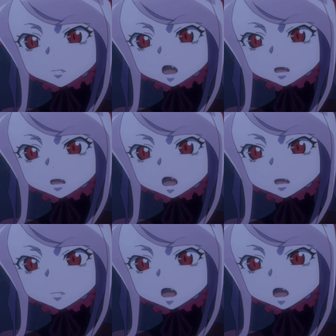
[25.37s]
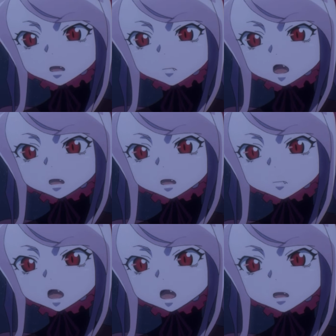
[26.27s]
He was probably making
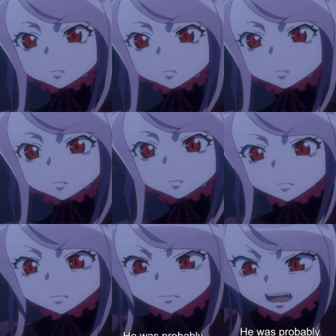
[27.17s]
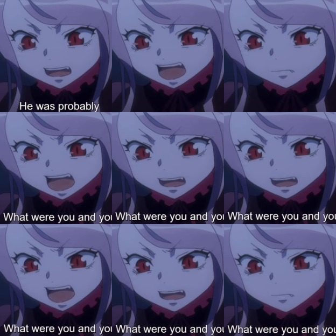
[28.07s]
connections. What were you and
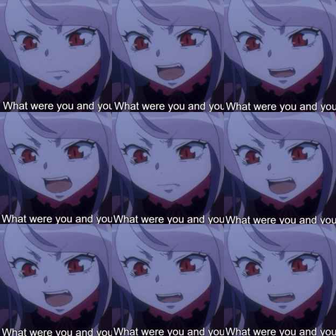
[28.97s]
your party doing out